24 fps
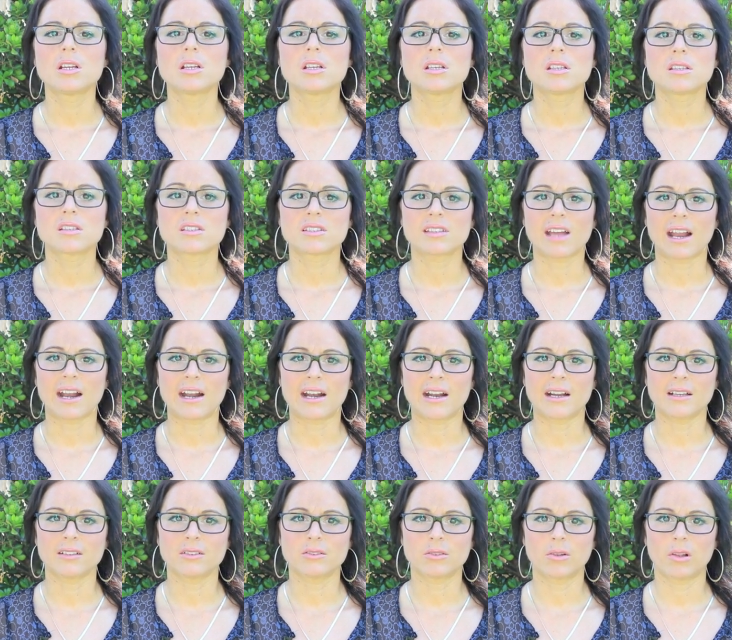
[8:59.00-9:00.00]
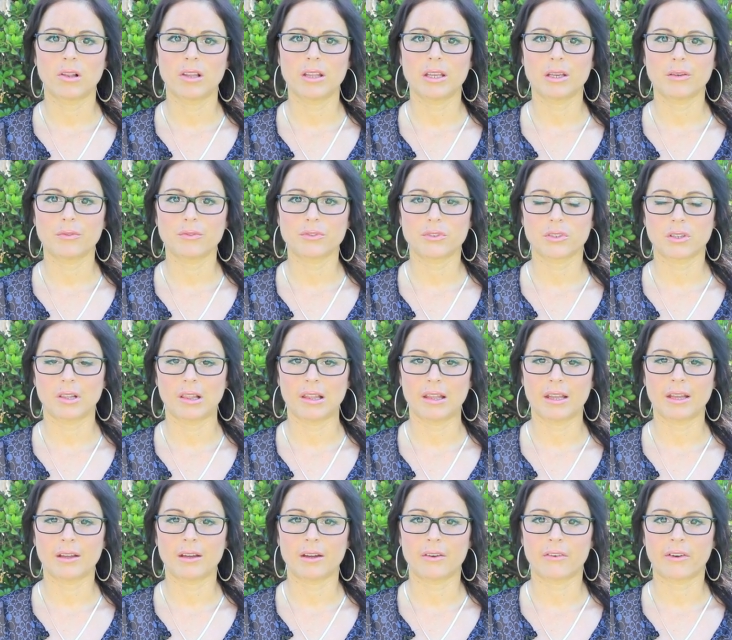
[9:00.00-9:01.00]
Start to lift your
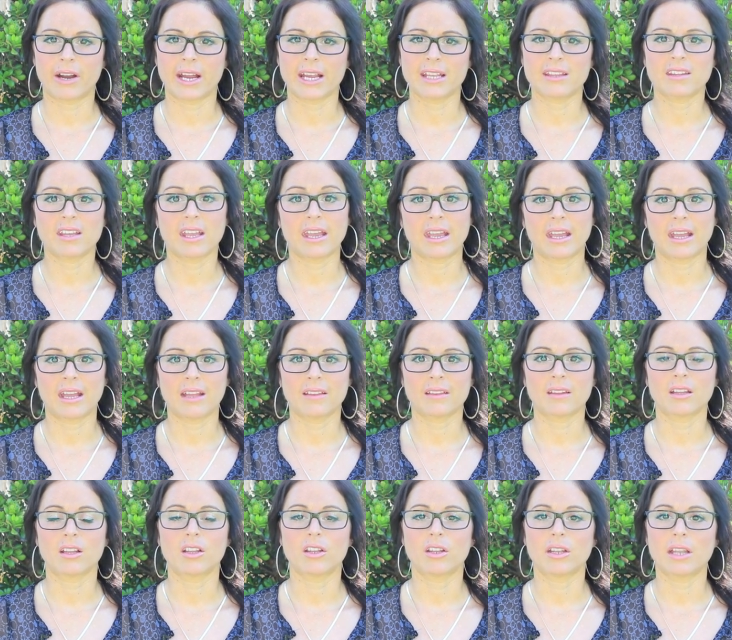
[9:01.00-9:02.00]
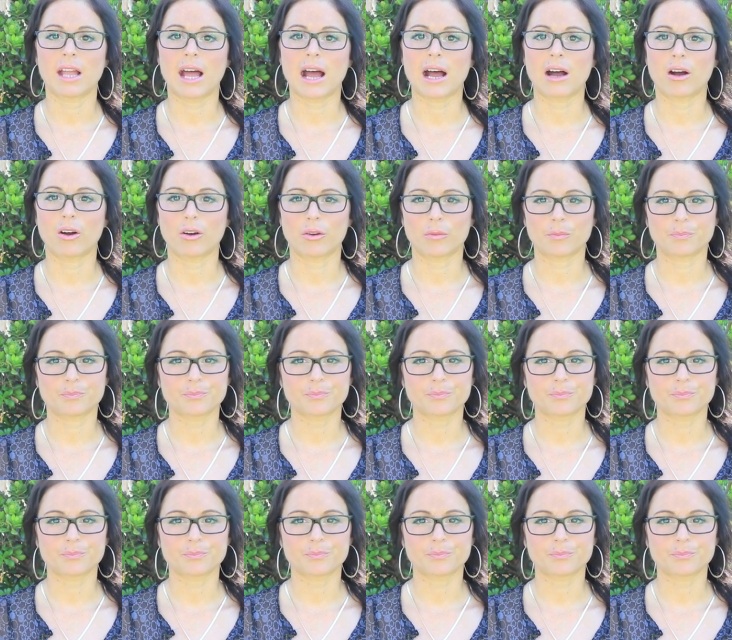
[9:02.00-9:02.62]
right hand now.